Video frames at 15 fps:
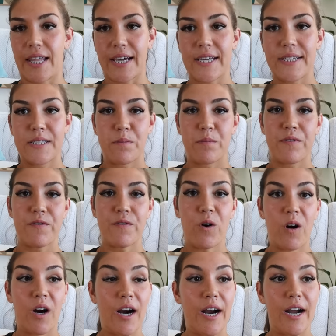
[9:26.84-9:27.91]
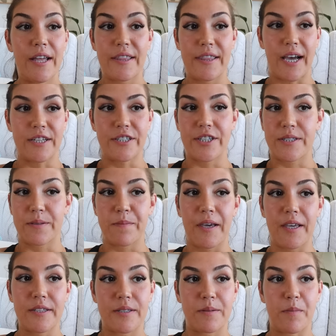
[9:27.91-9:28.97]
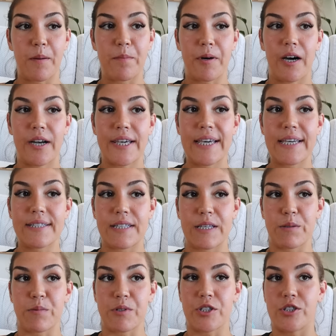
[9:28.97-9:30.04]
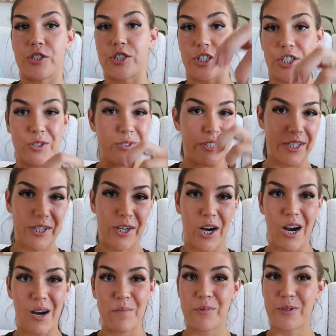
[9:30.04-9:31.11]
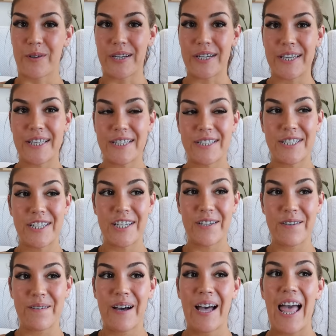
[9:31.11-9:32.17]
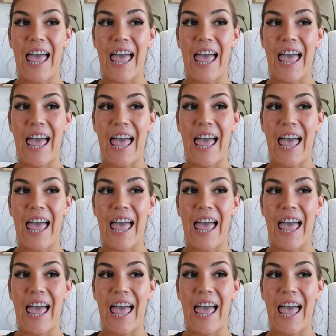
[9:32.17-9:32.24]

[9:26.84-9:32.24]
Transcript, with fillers: like I said before, that just means that my body is able to use the carbs when it needs to,